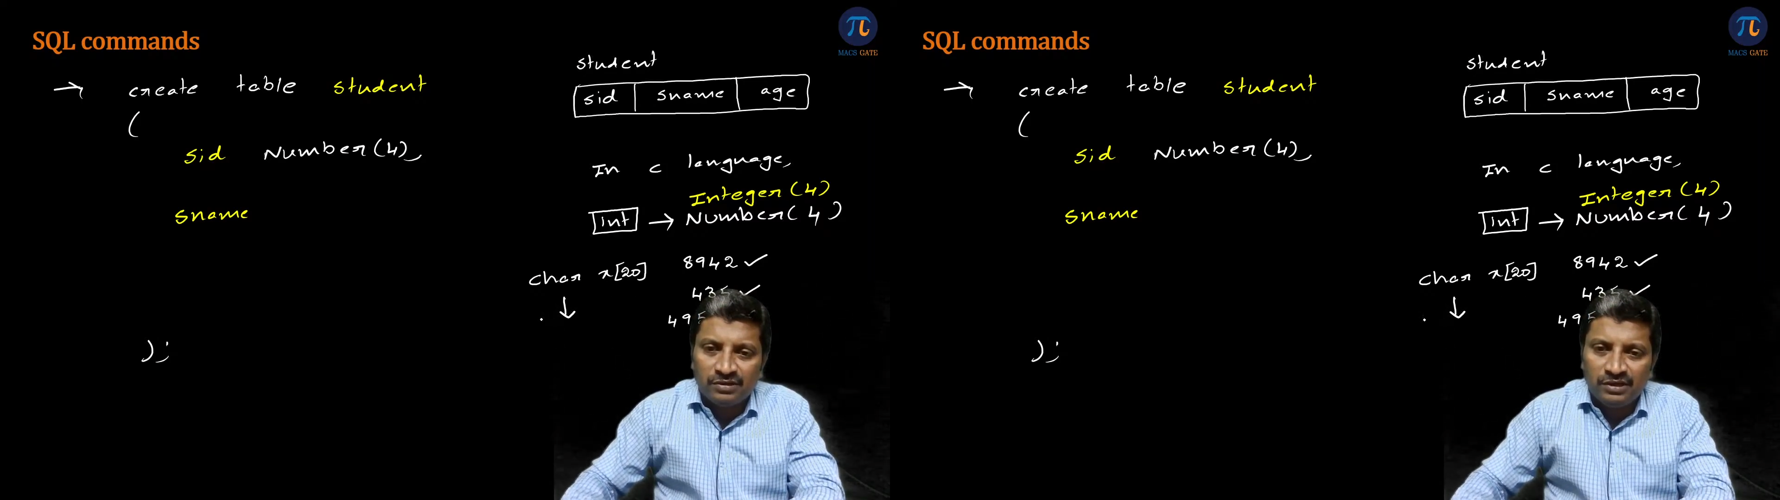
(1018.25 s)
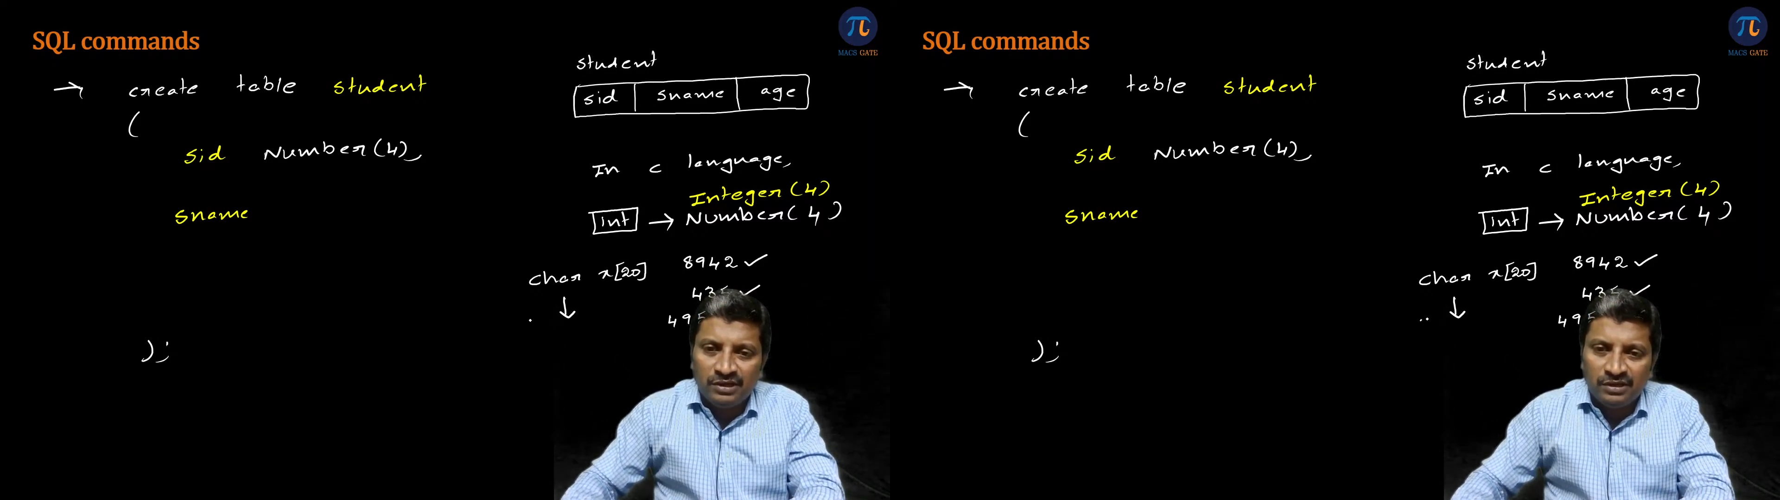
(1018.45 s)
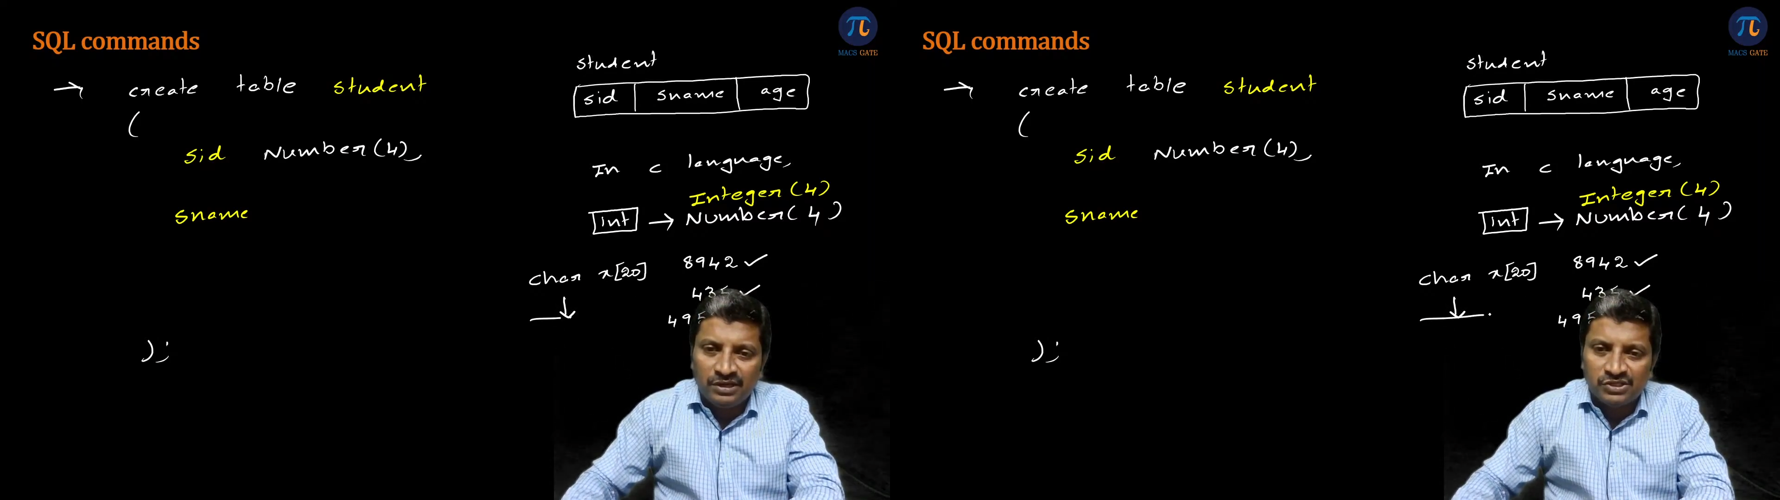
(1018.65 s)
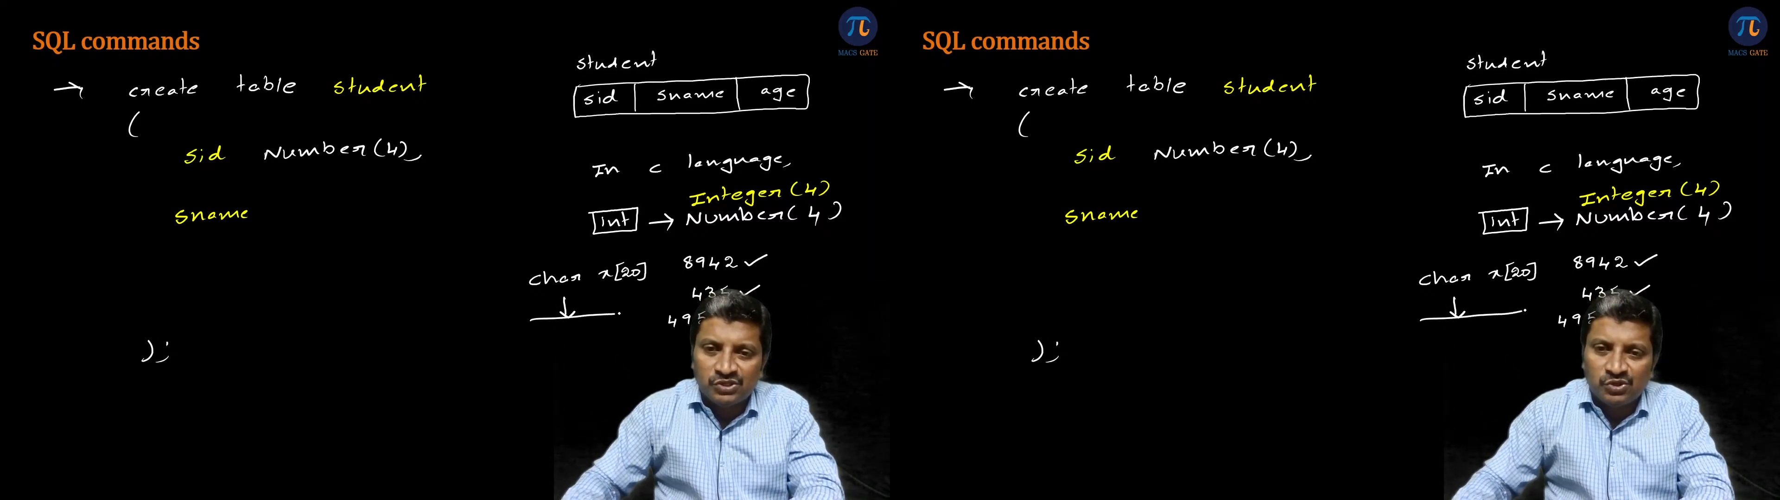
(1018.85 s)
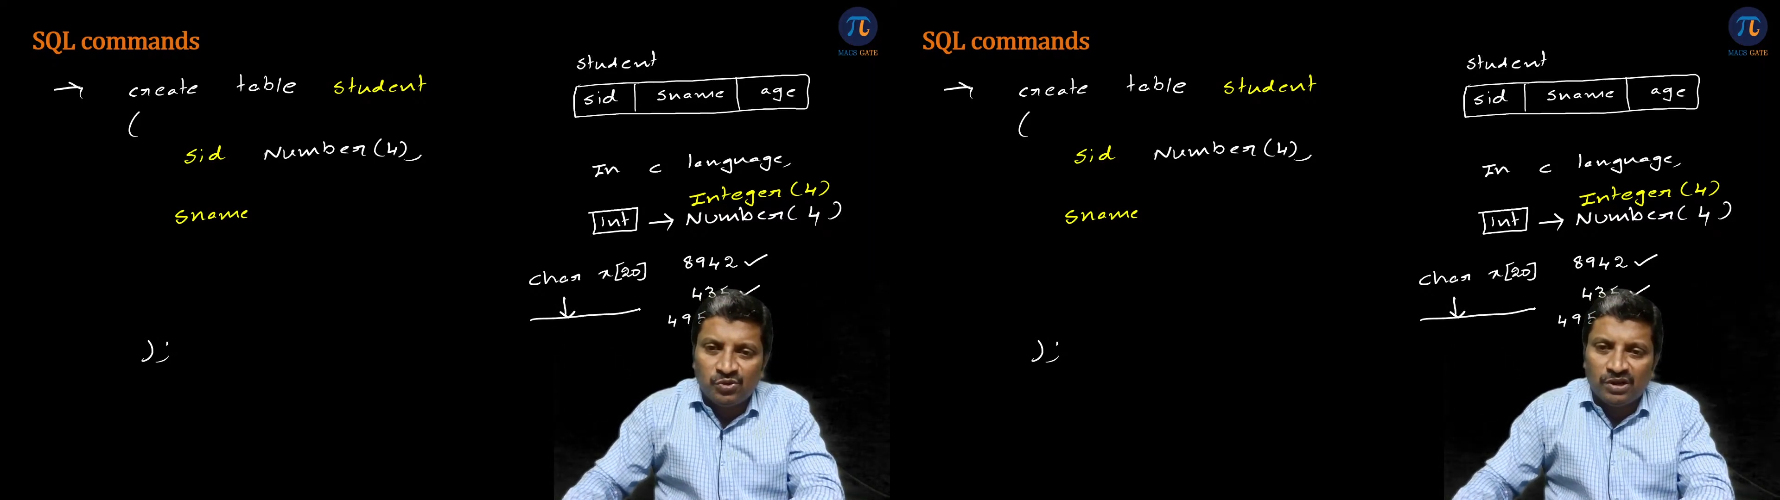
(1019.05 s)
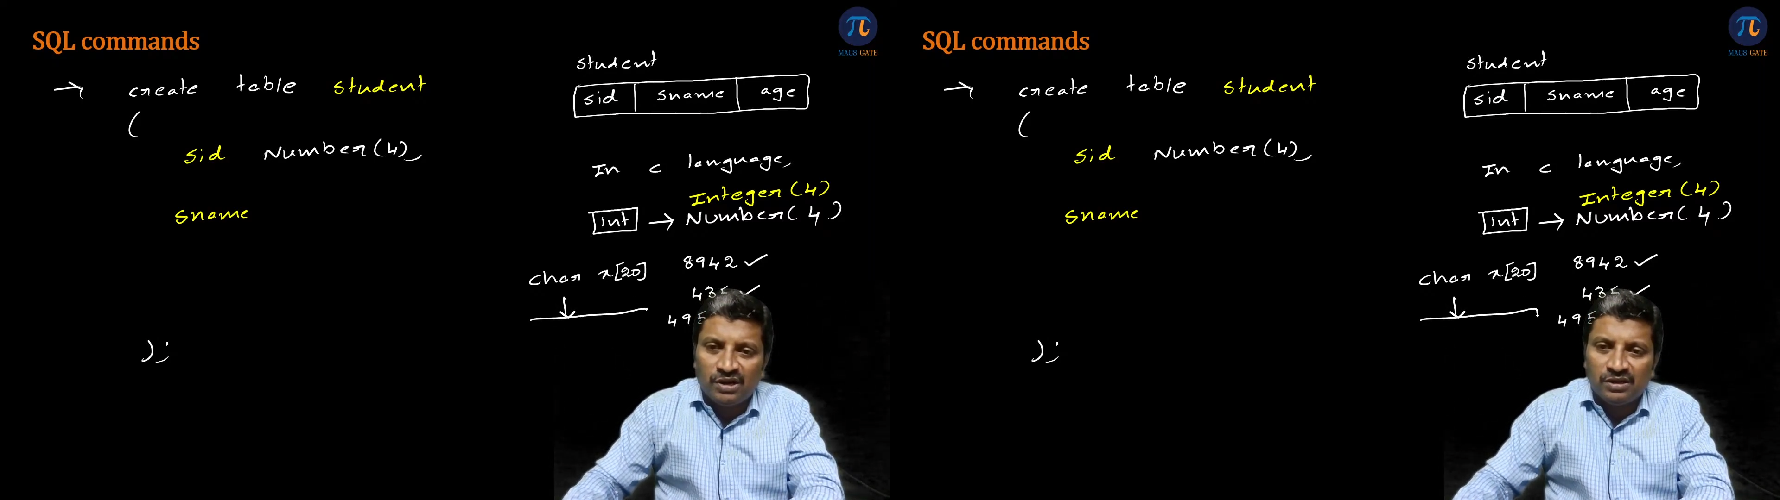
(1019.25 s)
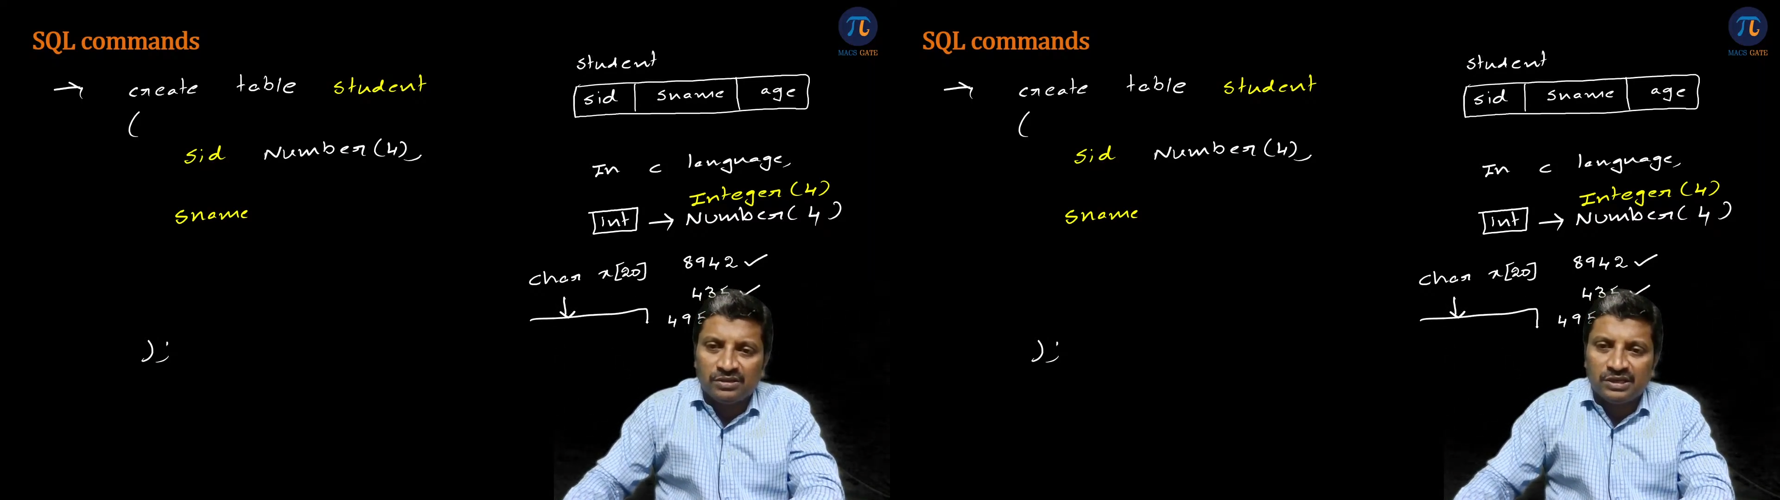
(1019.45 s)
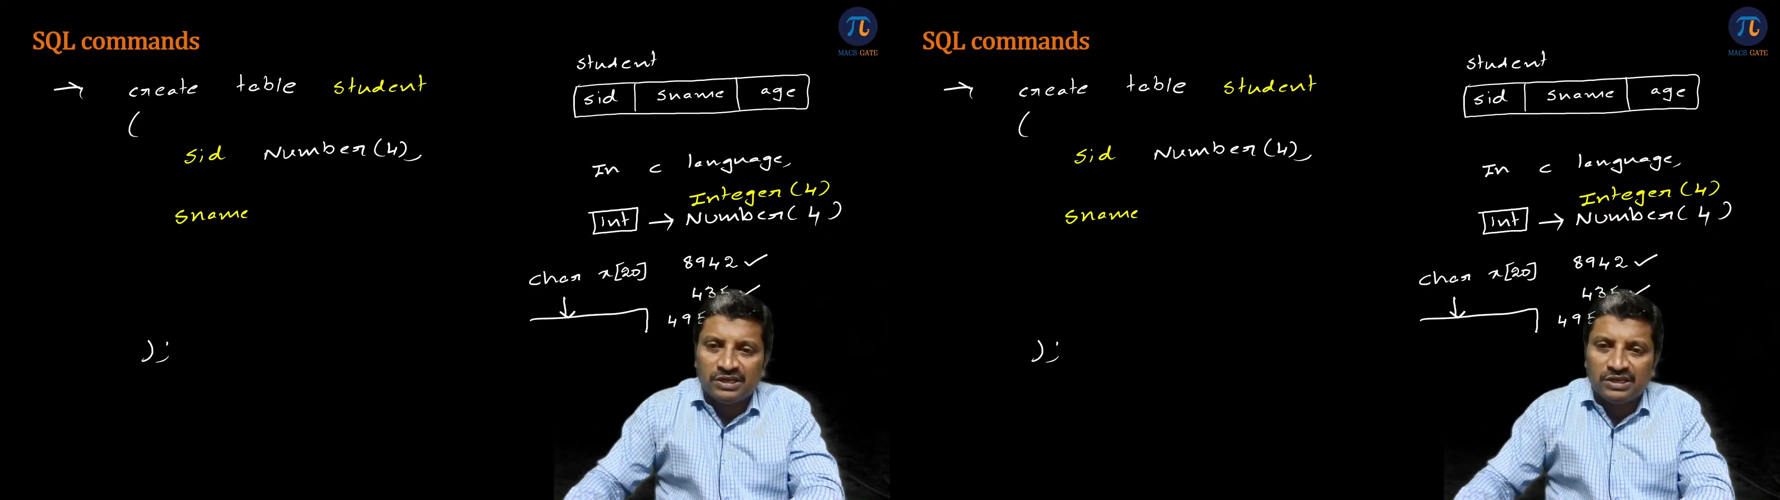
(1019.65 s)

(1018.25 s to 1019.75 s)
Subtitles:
in SQL, the